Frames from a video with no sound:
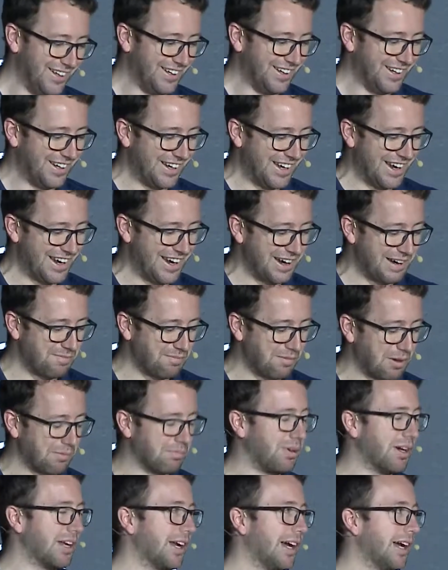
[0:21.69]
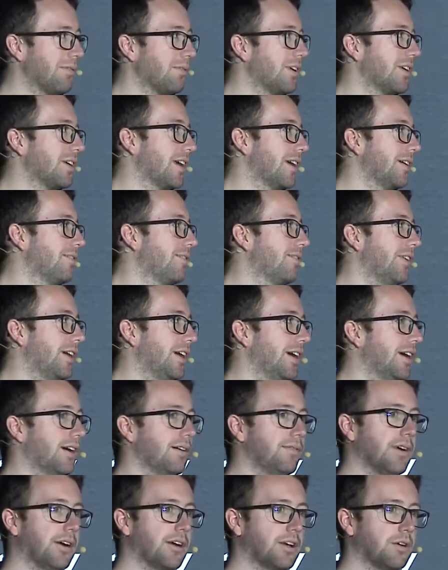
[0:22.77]
But I will give
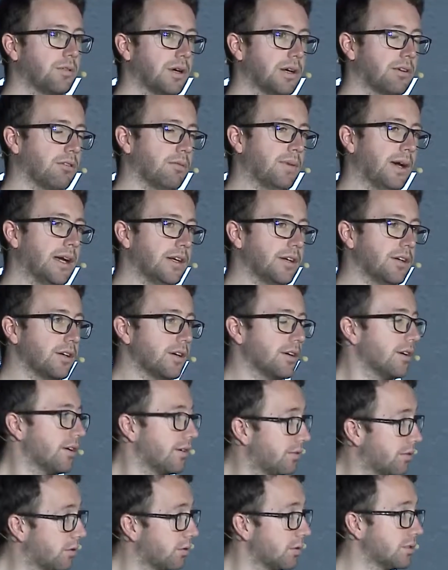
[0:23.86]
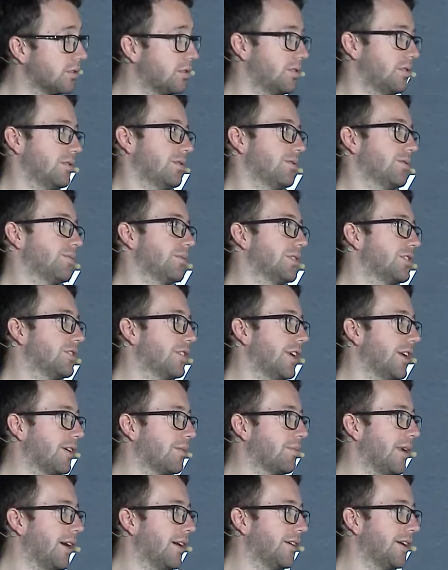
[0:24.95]
a very quick reminder. Of course, Richard
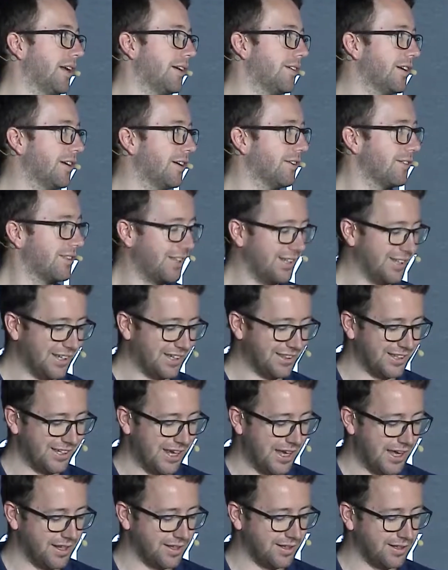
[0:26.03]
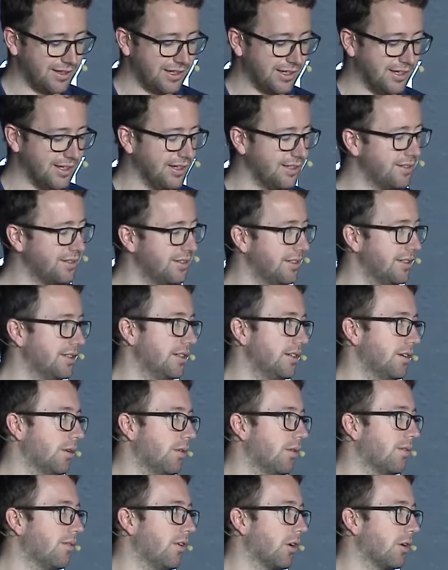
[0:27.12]
Gendal Brown down here at the end, the
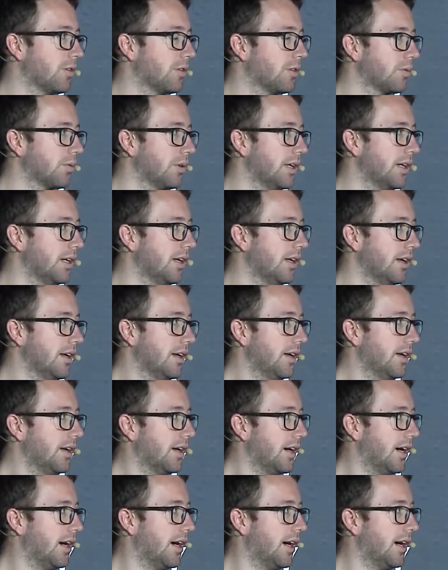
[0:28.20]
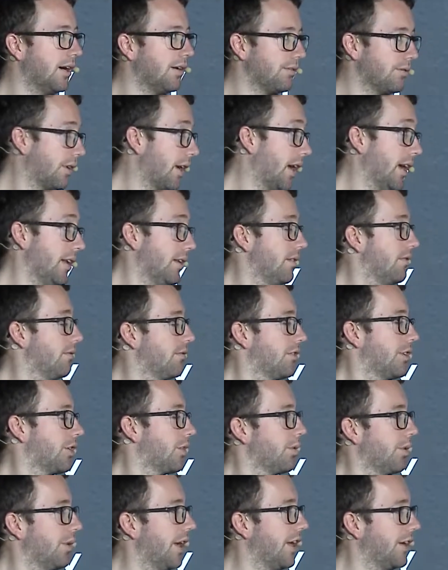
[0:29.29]
CTO of R3, and the
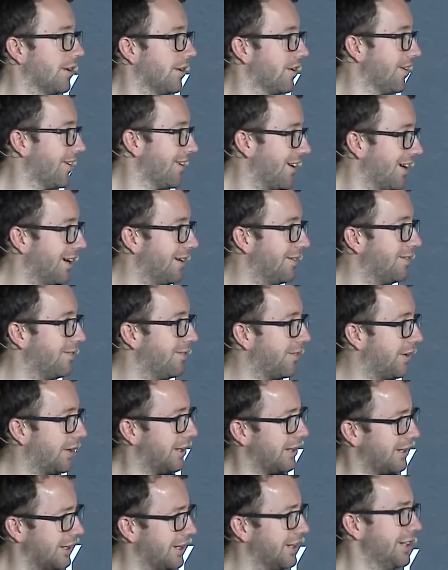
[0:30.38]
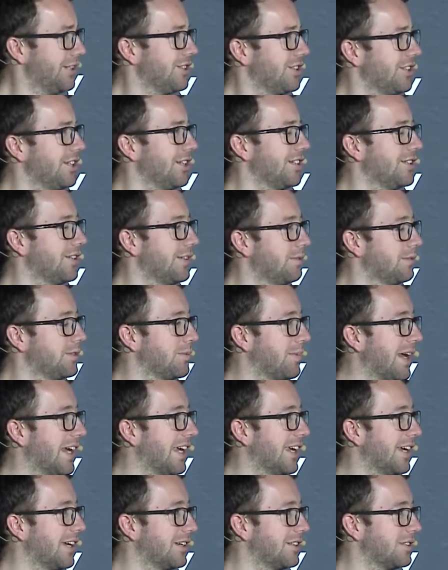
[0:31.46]
creator of, initially it was a
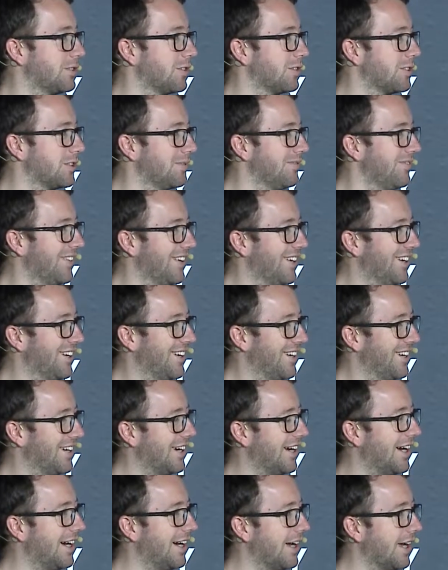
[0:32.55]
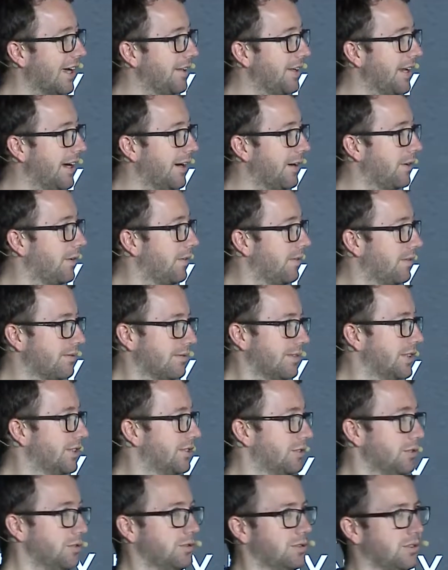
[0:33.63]
banking consortium, and now
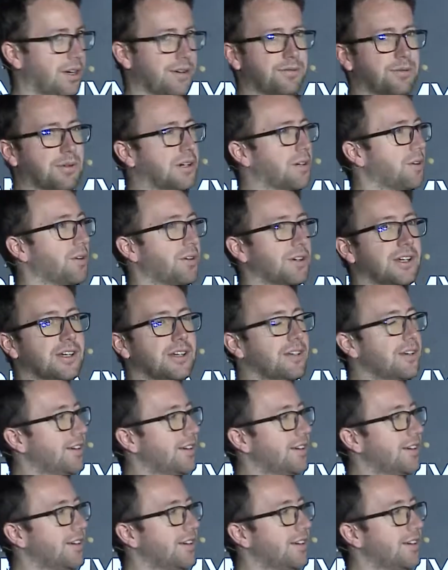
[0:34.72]
this new software Corda,